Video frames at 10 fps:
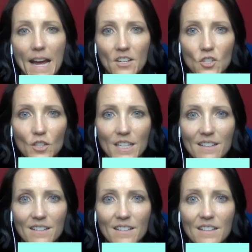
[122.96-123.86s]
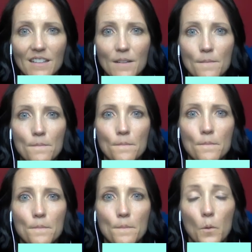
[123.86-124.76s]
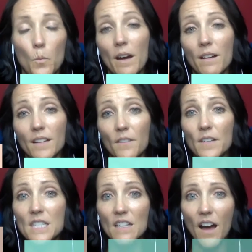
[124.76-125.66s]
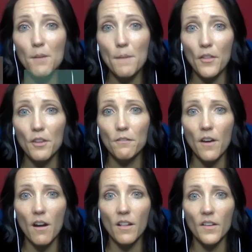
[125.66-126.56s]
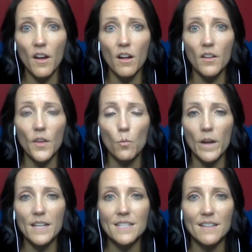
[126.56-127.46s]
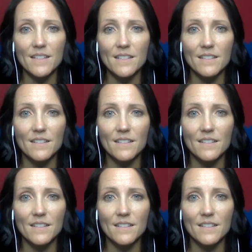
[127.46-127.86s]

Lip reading: actually, well, if it's not about the fall at all, then what is it?